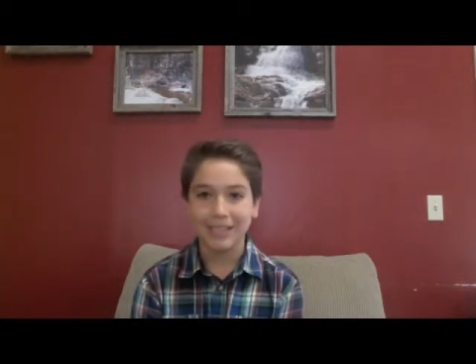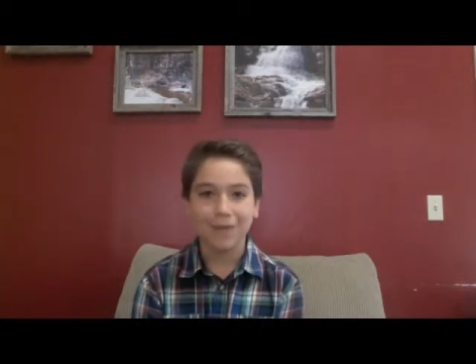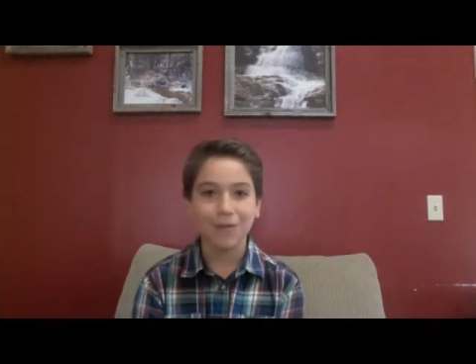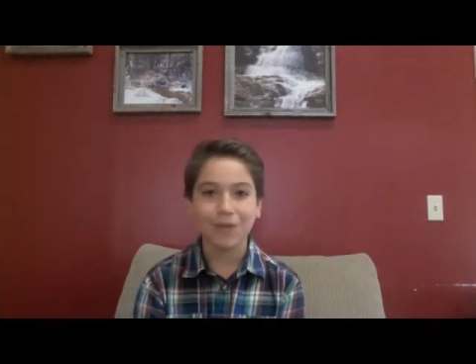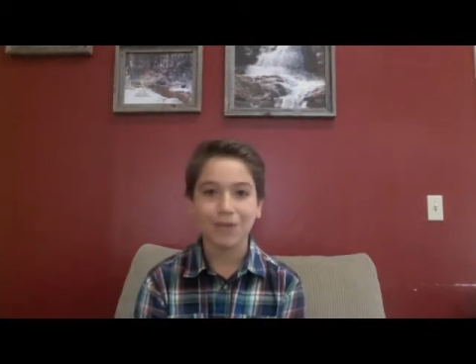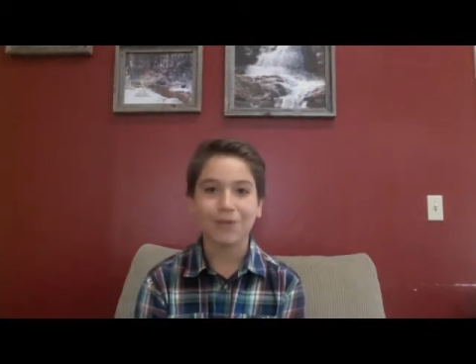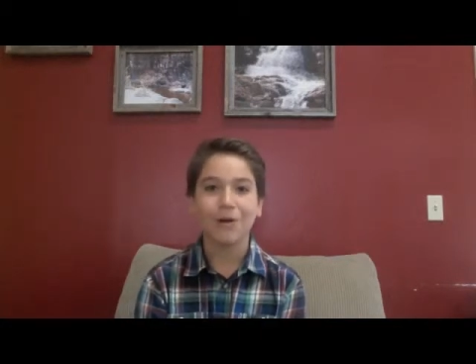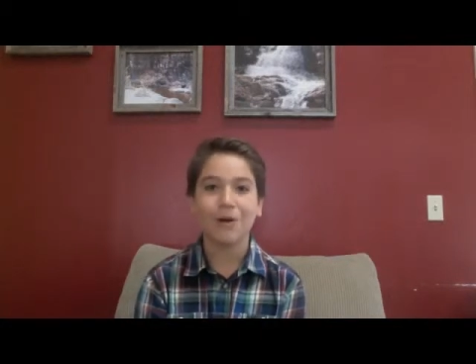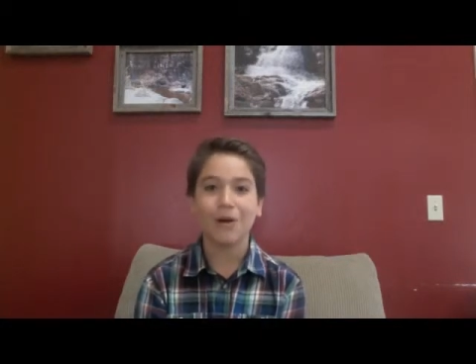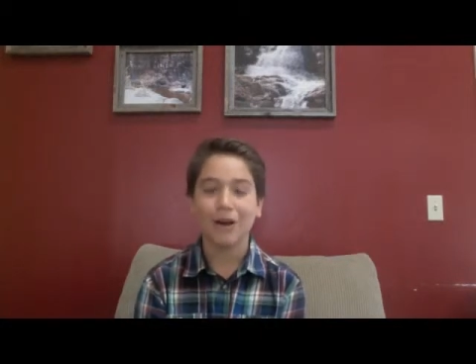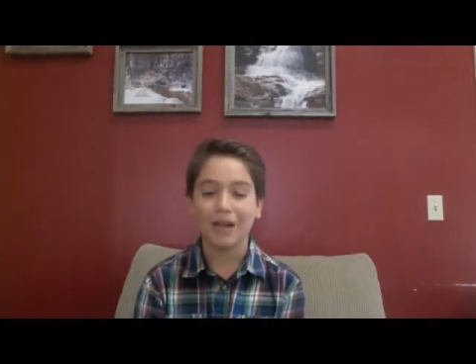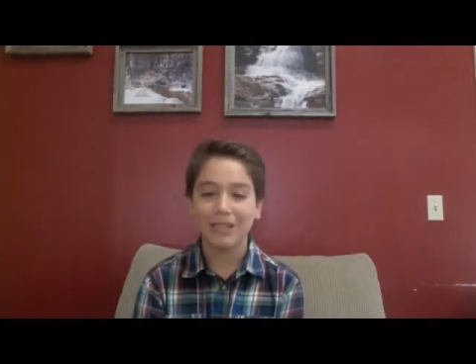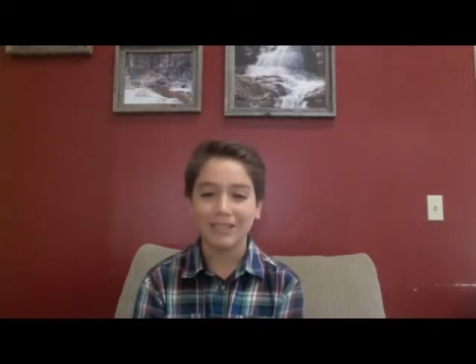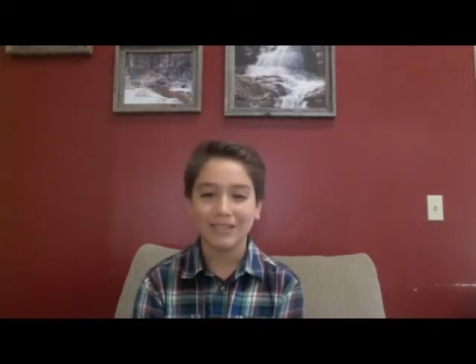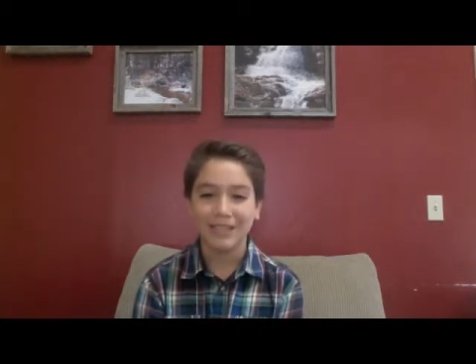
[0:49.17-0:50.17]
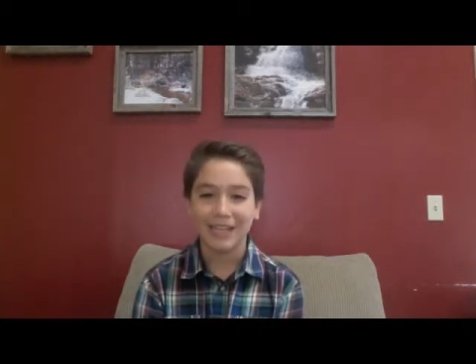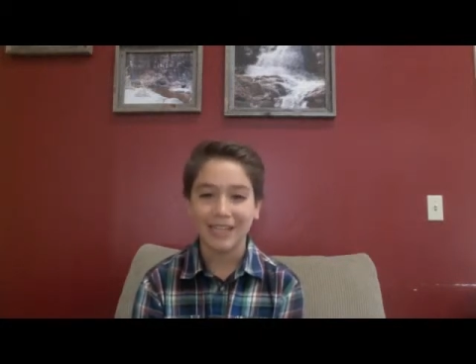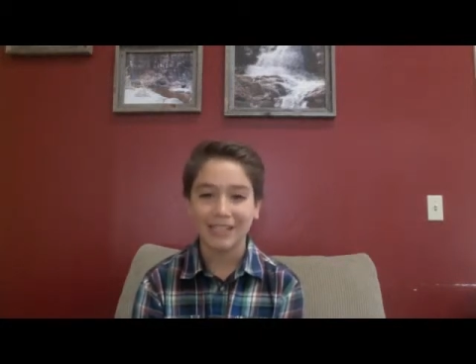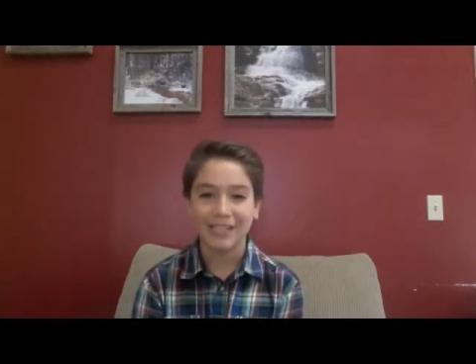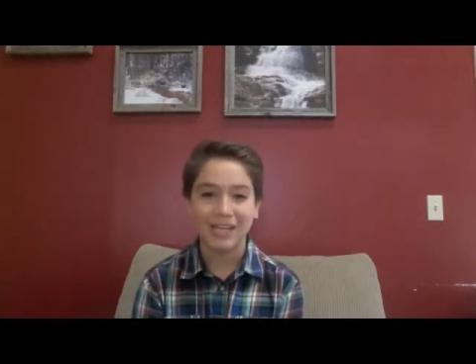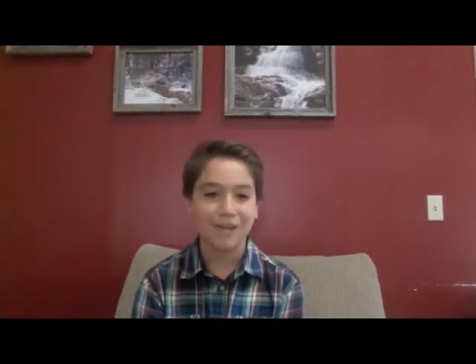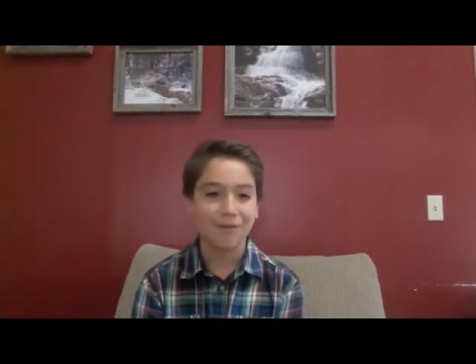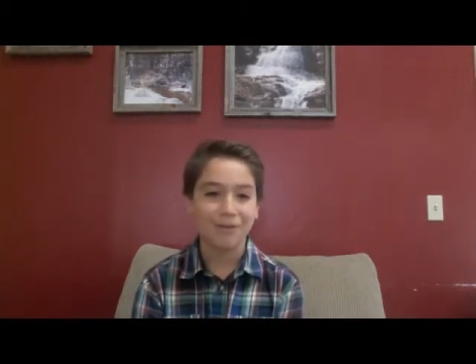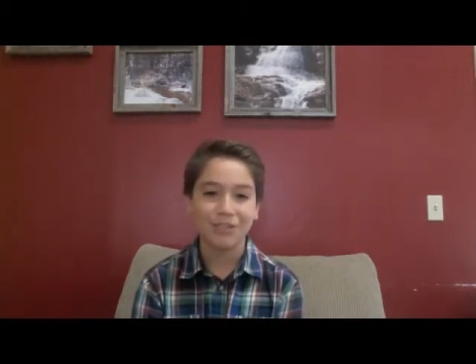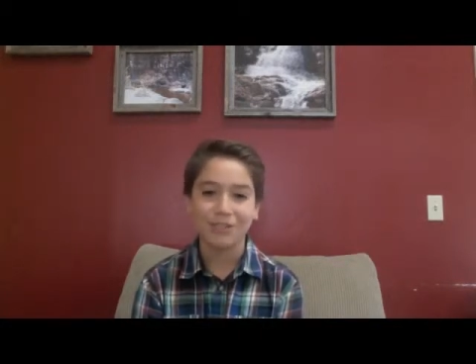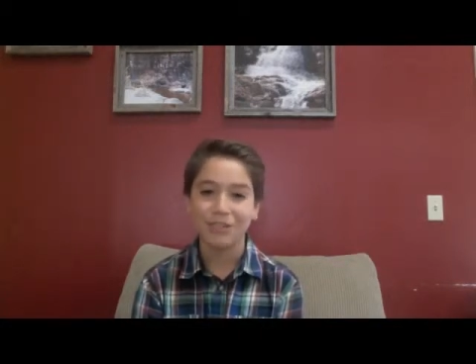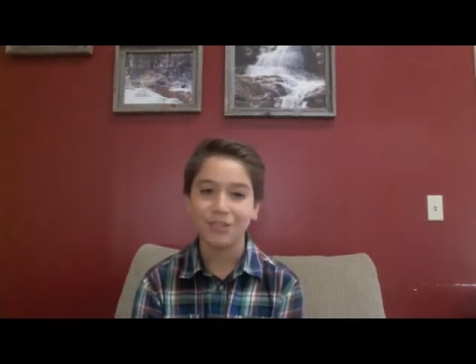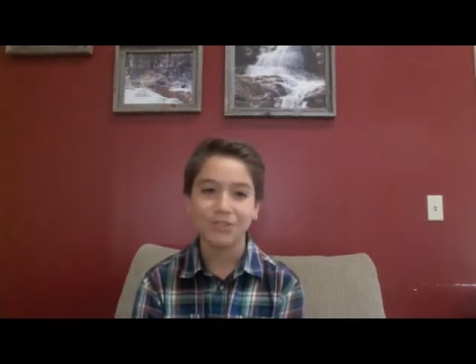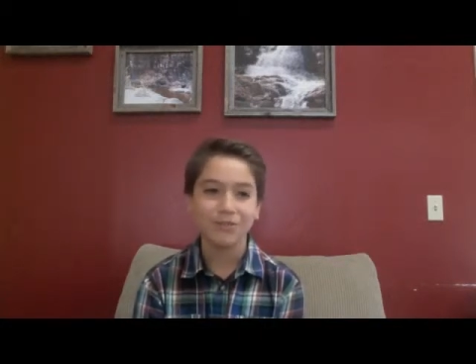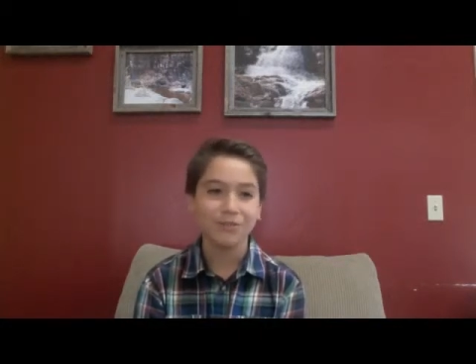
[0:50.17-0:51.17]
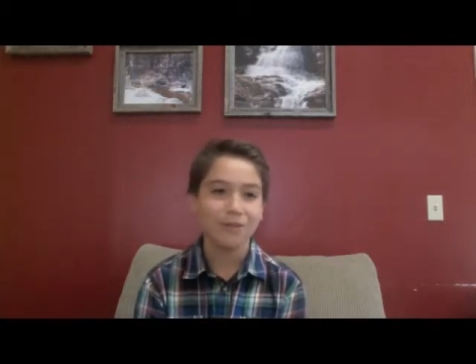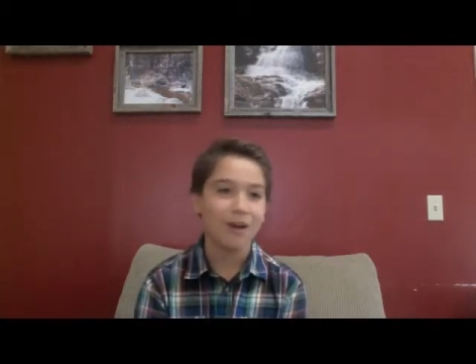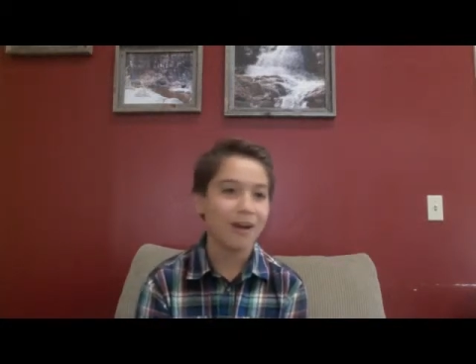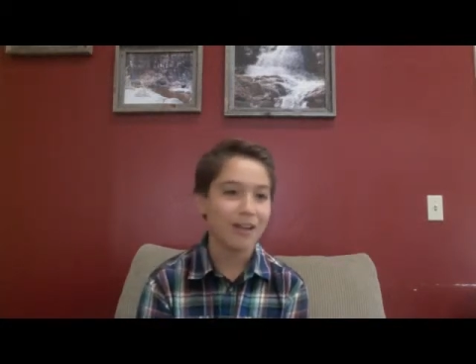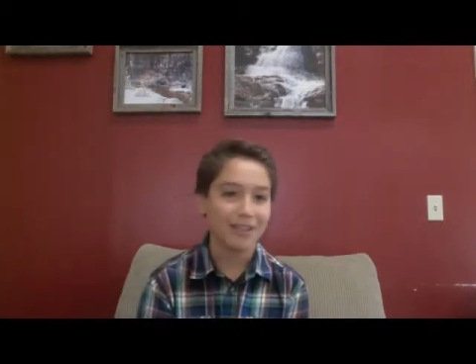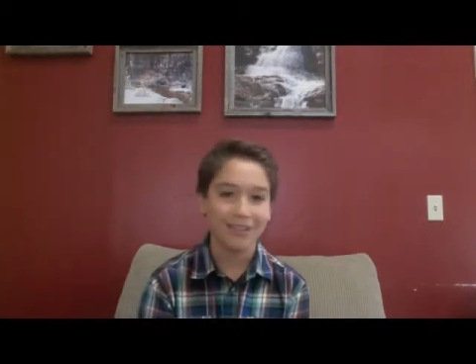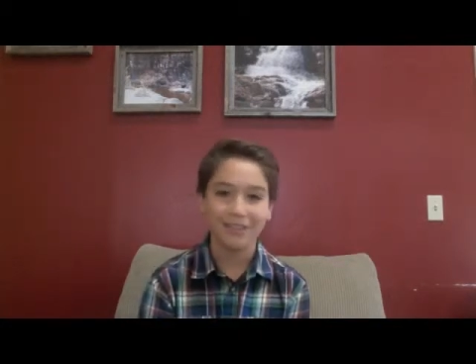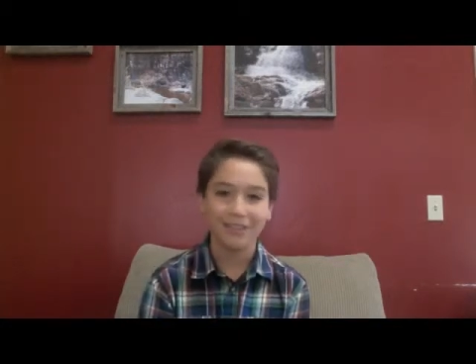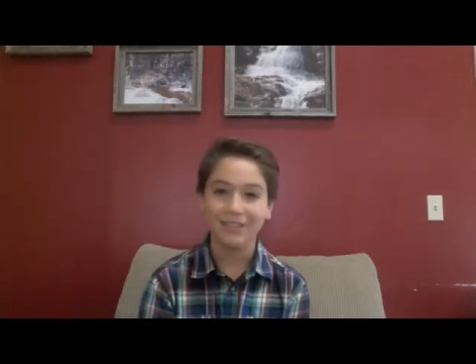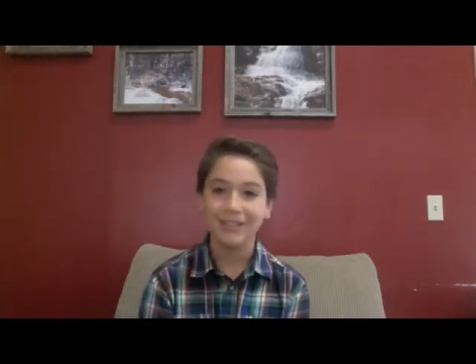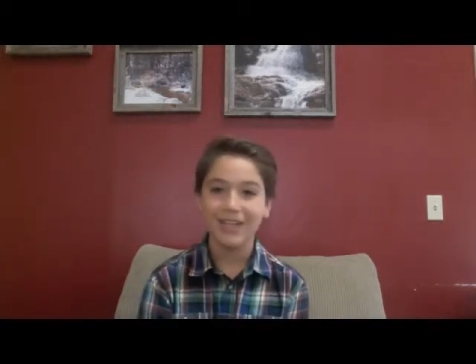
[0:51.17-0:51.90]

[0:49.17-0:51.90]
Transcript: I want to go on a stage and I want to shoot rockets.